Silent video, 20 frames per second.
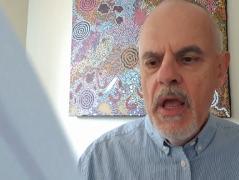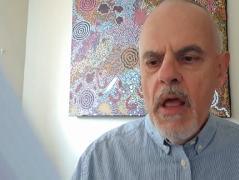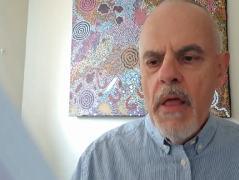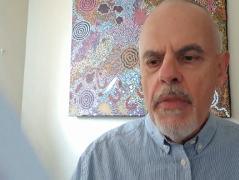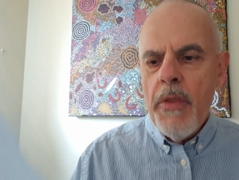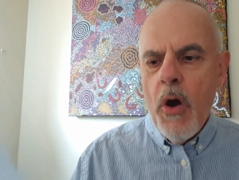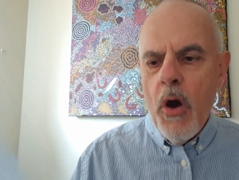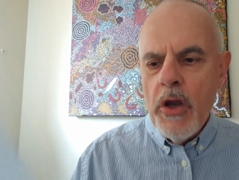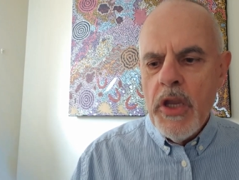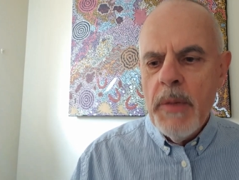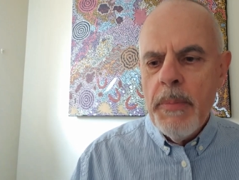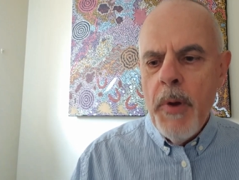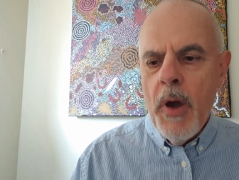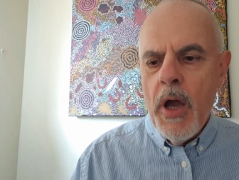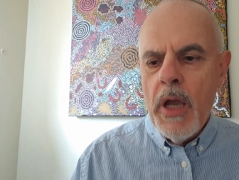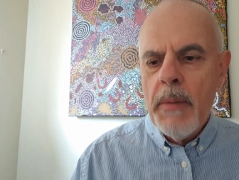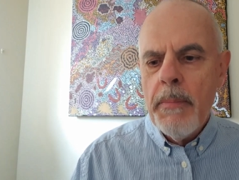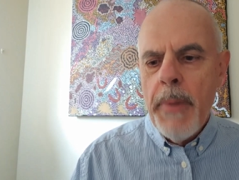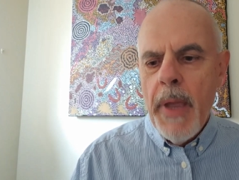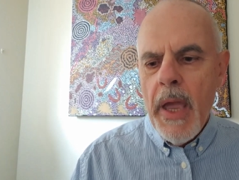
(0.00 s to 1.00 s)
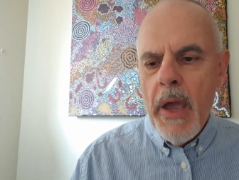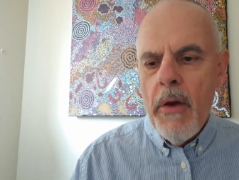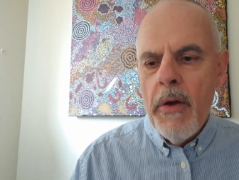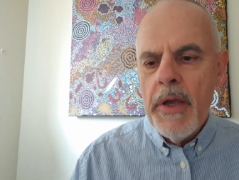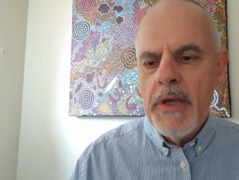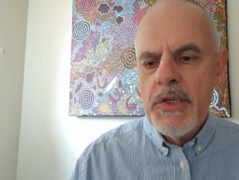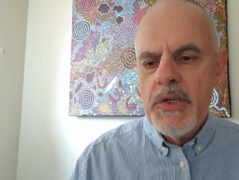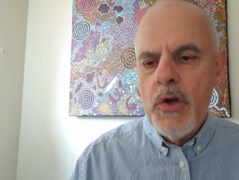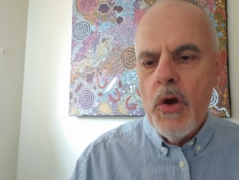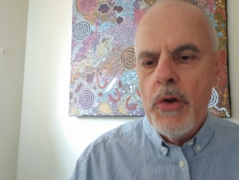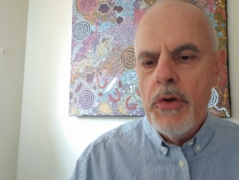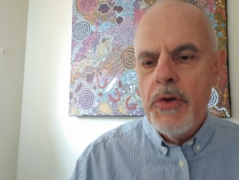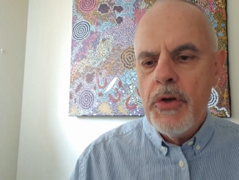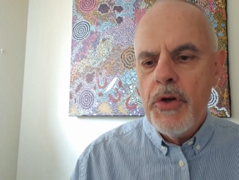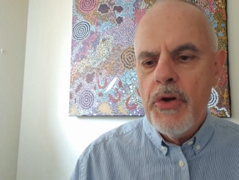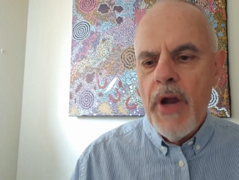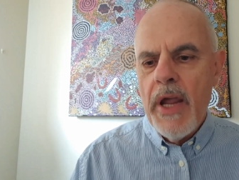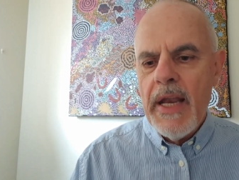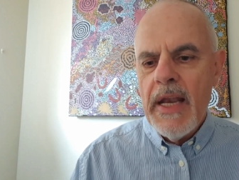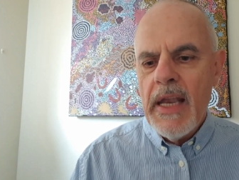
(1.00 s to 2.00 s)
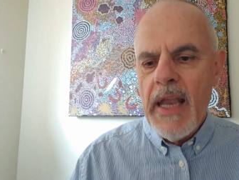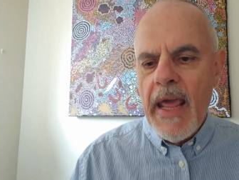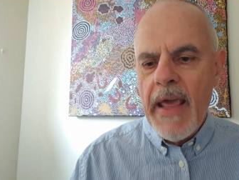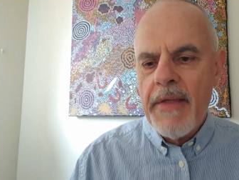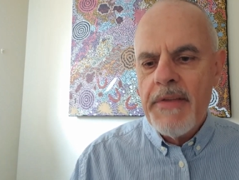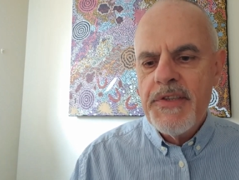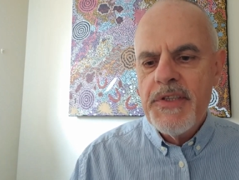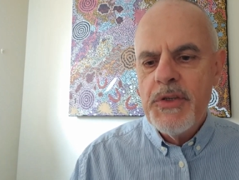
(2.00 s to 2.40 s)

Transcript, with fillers: the occupying power has gone to great lengths